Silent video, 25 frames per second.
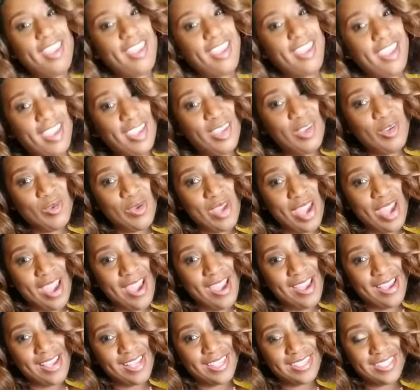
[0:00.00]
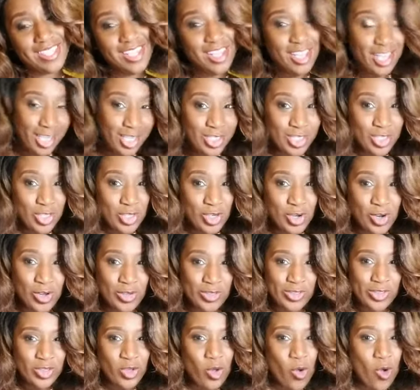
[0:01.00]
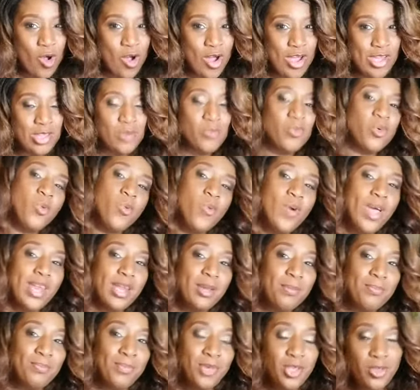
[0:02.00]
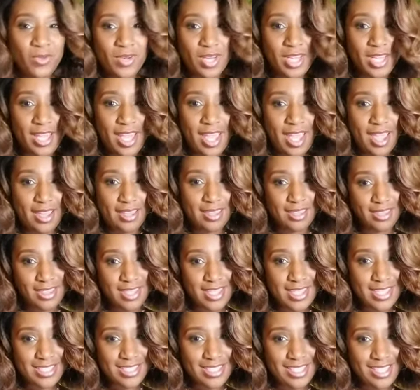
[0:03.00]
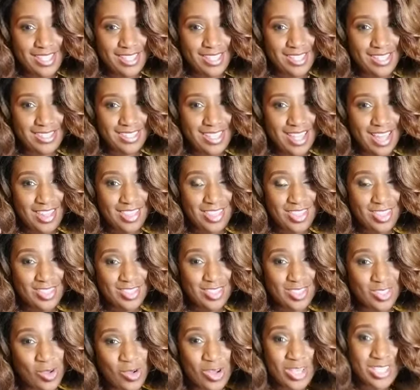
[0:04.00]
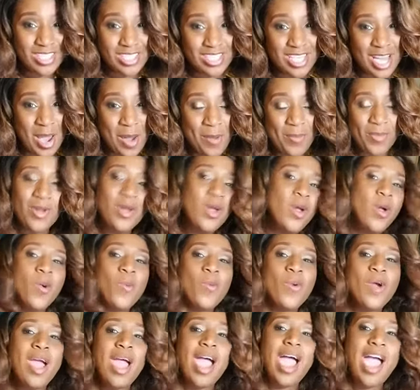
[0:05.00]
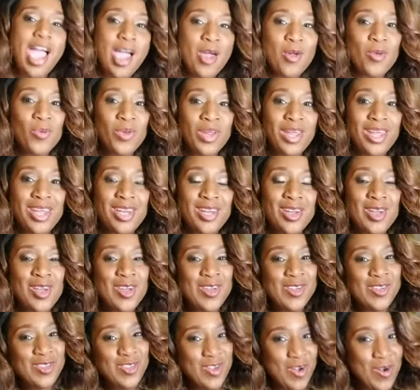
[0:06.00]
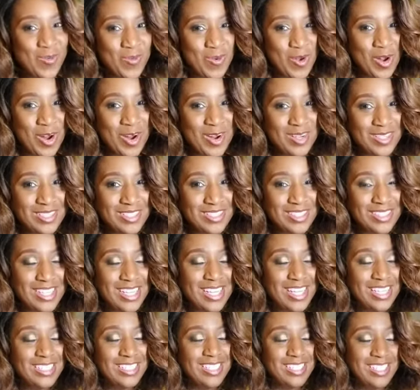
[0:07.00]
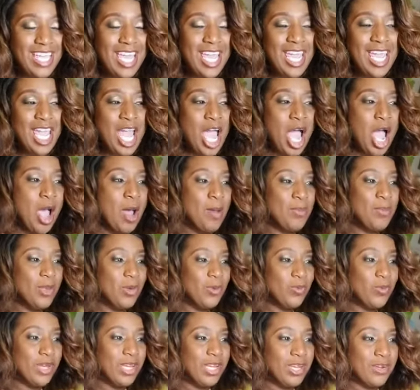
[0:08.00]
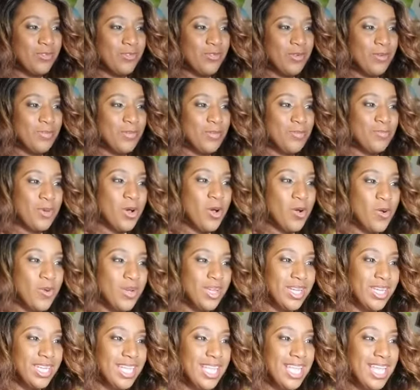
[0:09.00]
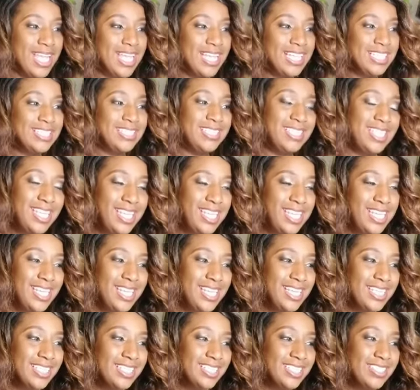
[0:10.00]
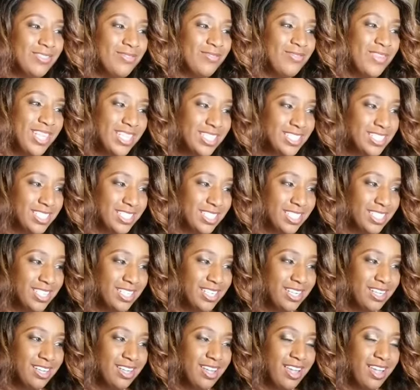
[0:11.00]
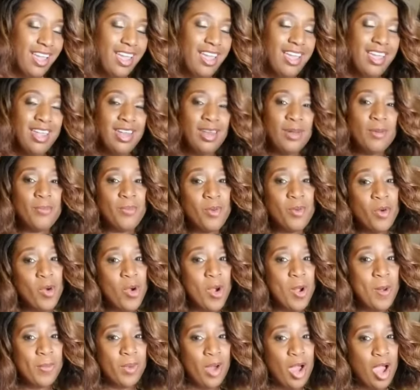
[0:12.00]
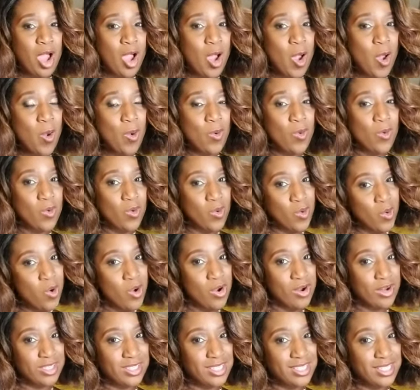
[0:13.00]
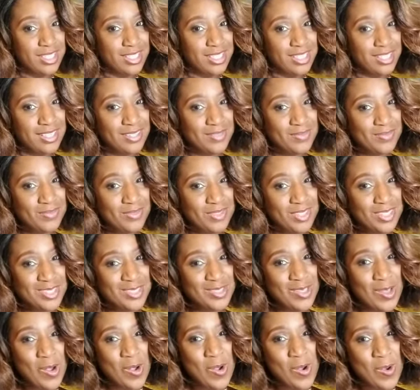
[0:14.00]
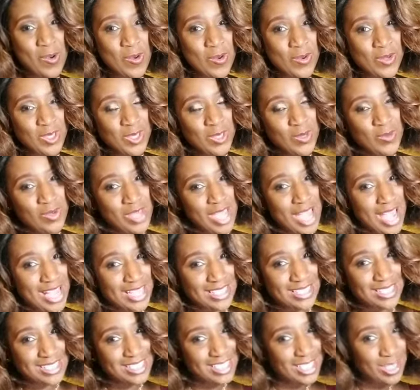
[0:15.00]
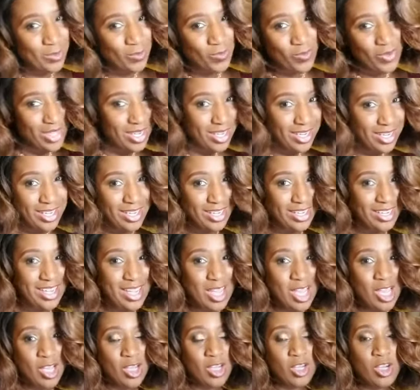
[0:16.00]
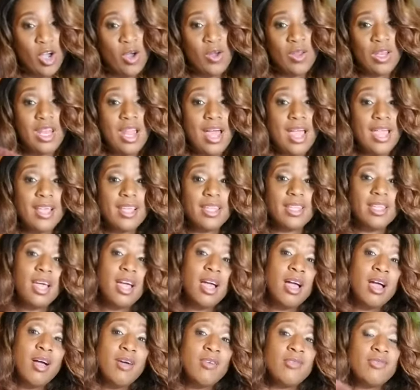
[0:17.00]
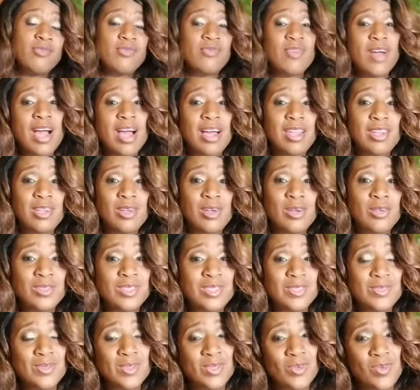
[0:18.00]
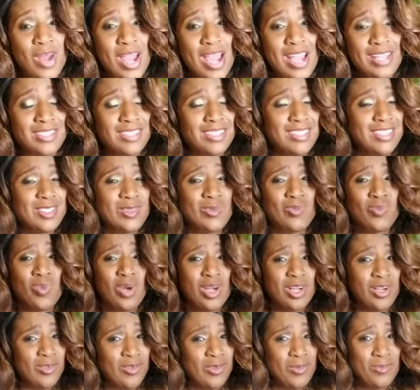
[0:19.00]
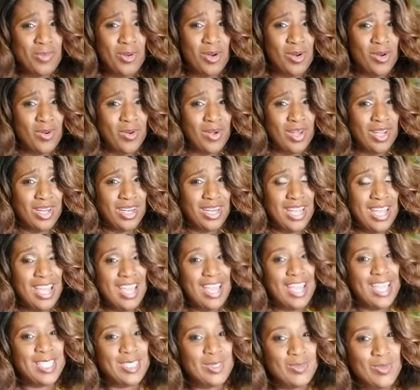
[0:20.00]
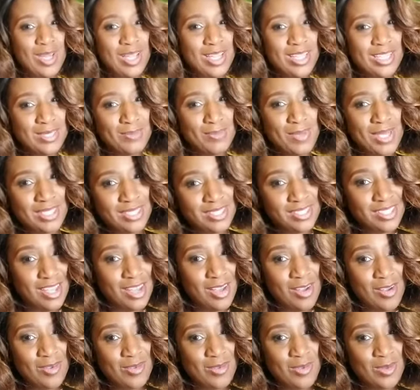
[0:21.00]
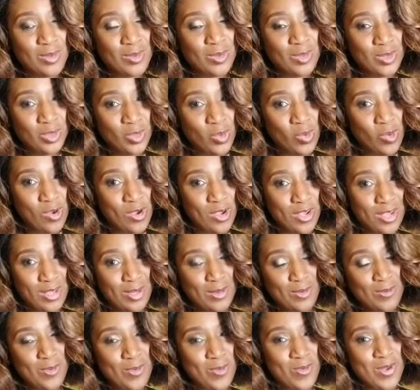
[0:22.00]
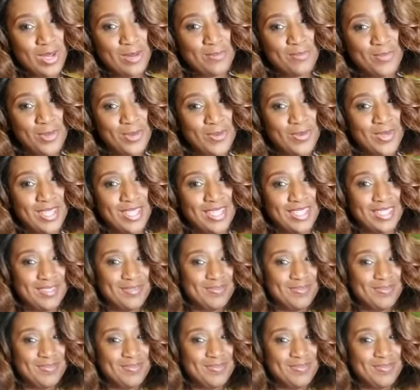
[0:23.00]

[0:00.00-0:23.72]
Hey, you guys, it's your girl Toi, the Poetic Beauty, and this is The Toi Shop, where I read your words. Today, I'll be reading from the poet D. Da Vinci in a poem called Quarantine. So, you guys get with it. Go like, love, follow, subscribe to this wonderful poet, as well as myself, Toi, the Poetic Beauty.